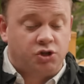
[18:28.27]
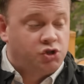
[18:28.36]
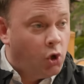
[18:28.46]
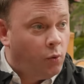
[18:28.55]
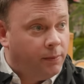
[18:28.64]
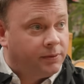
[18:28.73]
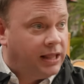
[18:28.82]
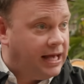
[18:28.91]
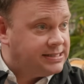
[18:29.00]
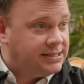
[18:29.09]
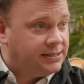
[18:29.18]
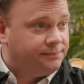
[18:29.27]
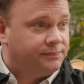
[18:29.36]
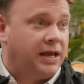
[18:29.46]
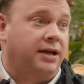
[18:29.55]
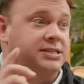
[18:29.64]
Dole Whip Classic
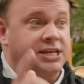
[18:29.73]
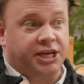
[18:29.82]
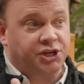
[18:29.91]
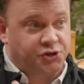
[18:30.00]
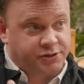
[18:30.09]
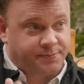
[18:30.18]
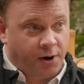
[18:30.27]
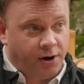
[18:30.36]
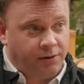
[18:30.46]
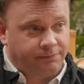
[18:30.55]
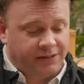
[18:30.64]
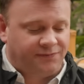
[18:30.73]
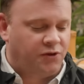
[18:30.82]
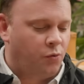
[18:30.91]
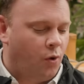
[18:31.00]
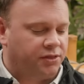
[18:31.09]
at Tiki Juice Bar, but
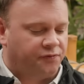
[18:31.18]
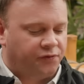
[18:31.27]
if you want the